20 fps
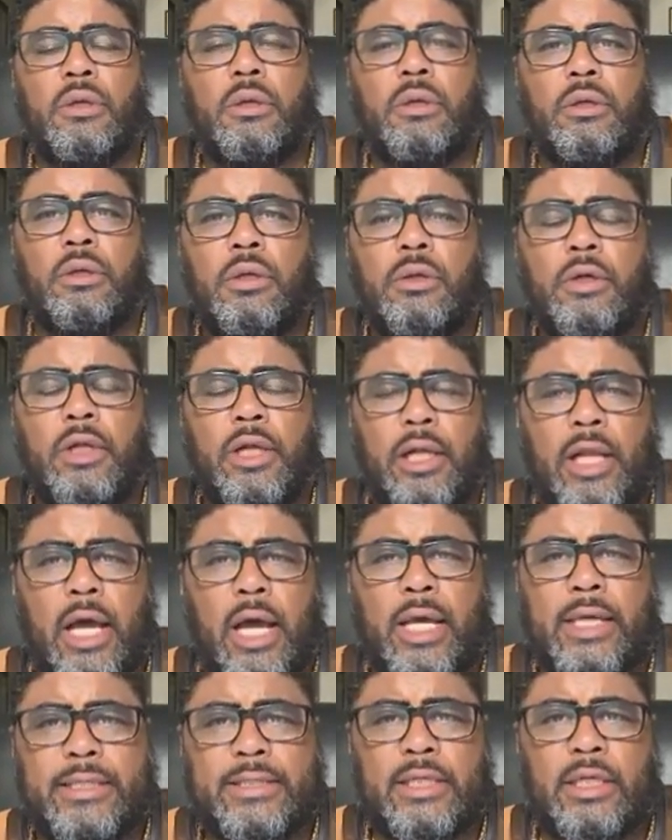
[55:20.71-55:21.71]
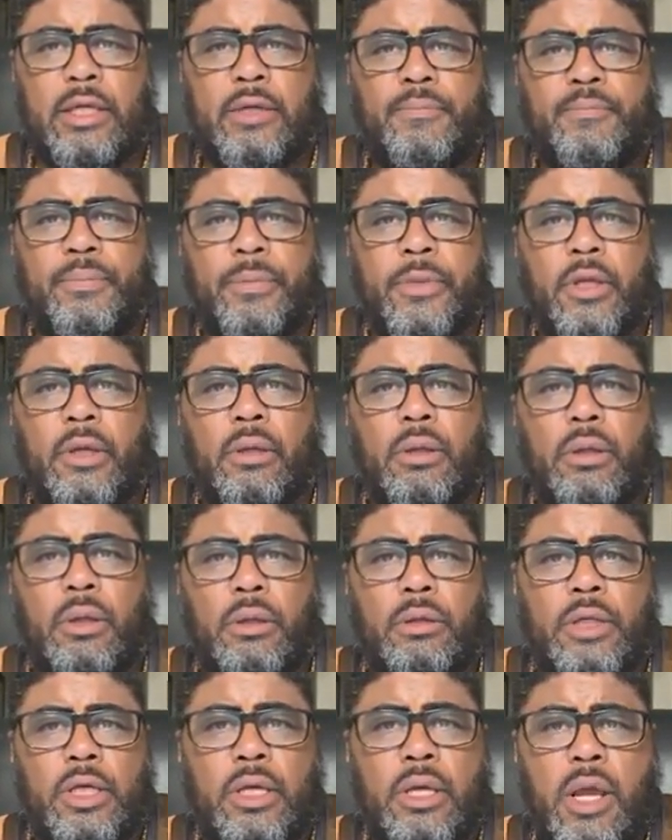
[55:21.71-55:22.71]
utilizing
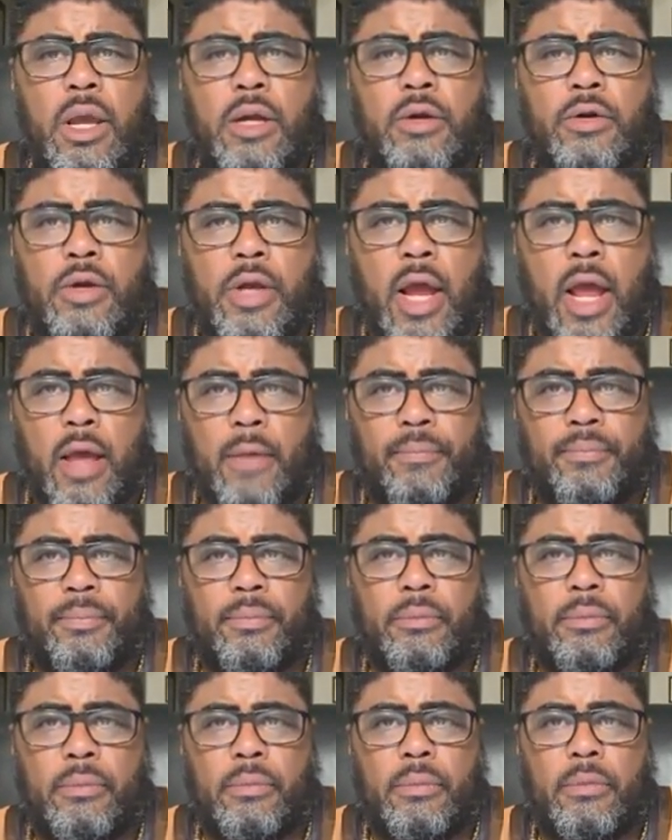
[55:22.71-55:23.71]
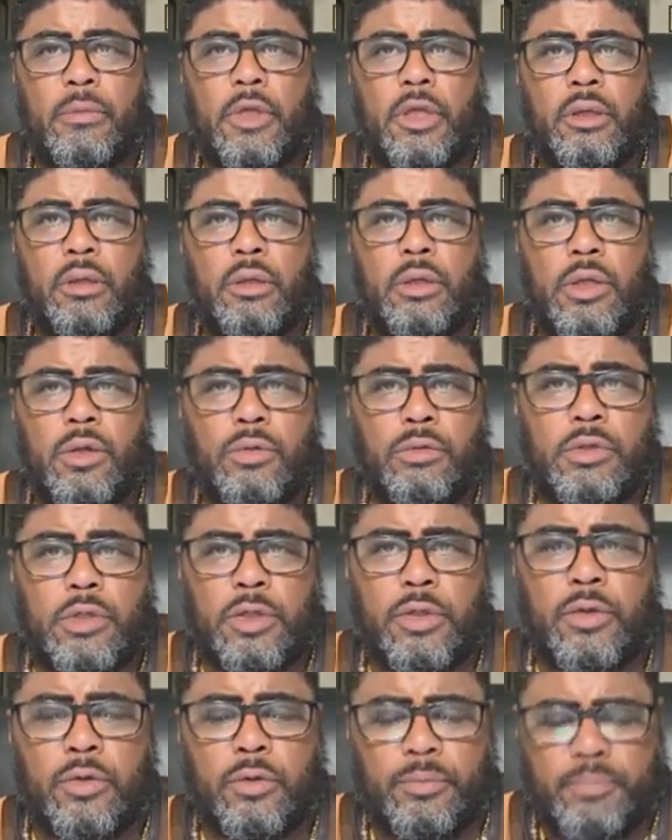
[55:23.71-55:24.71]
the internet,
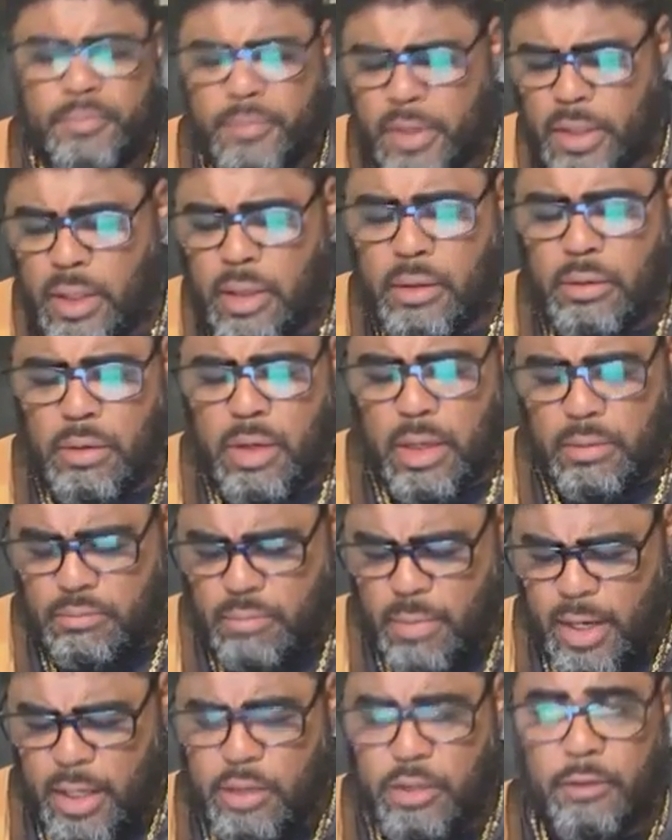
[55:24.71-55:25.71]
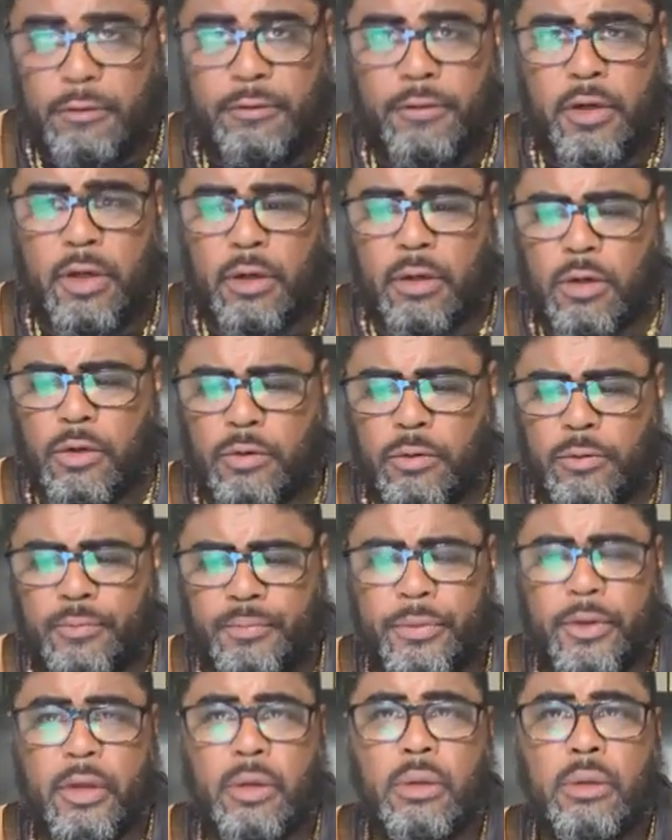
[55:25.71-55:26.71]
YouTube being a major vehicle
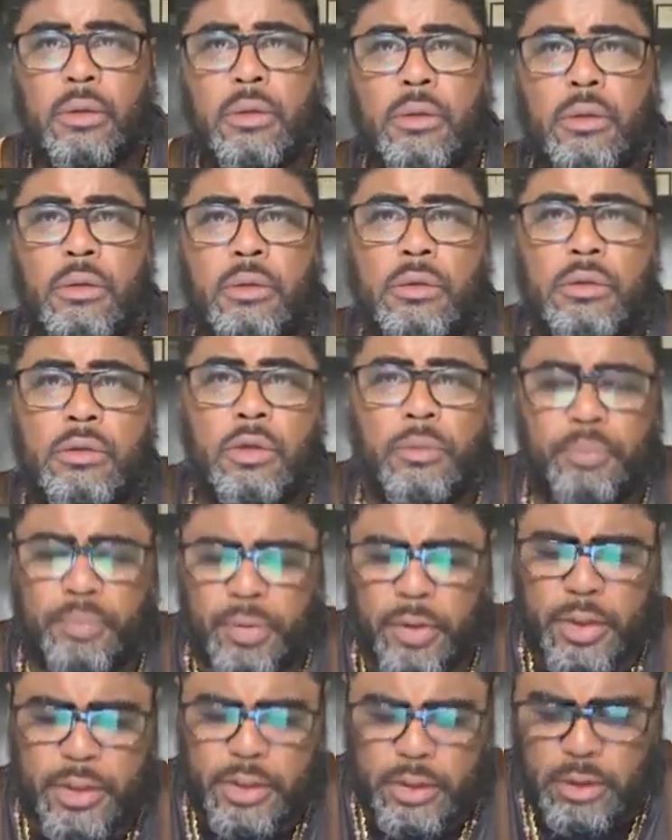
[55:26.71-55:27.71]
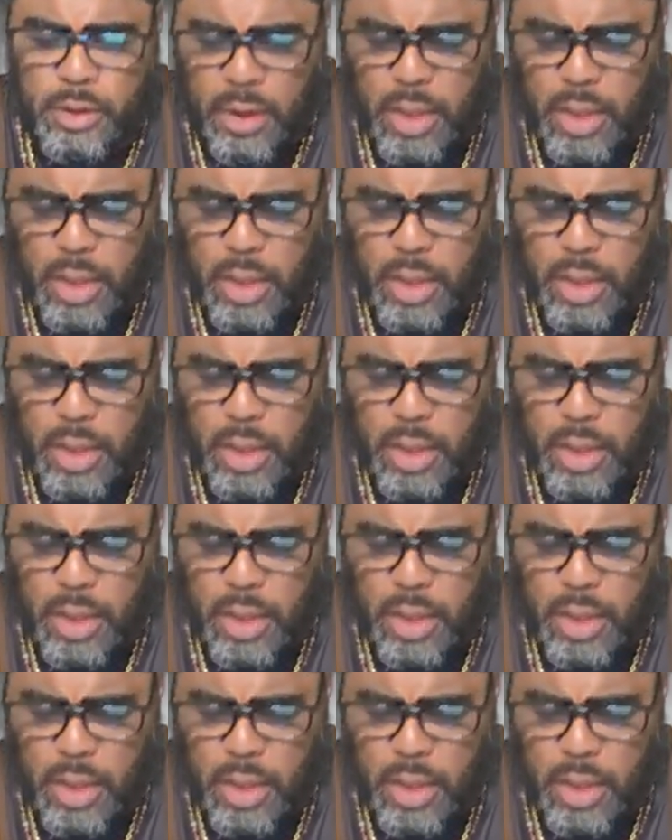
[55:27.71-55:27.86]
to push the